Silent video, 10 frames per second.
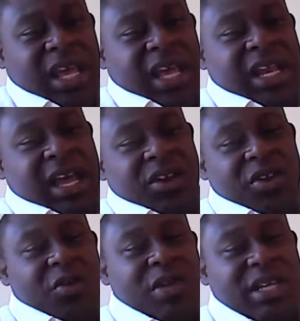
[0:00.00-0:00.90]
and not
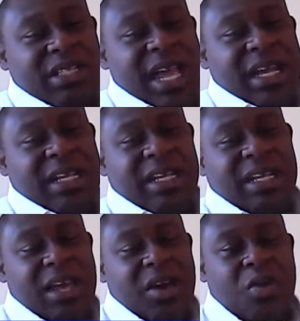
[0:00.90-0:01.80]
knowing exactly
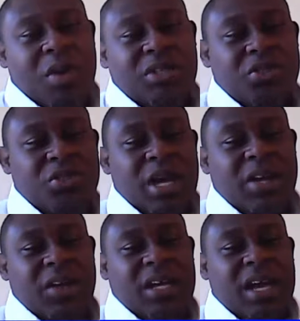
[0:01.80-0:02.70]
what you're trying
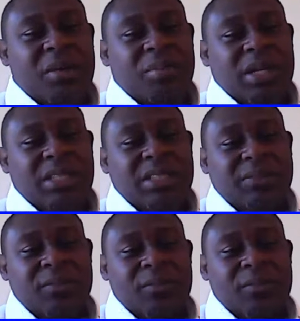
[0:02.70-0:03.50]
to accomplish.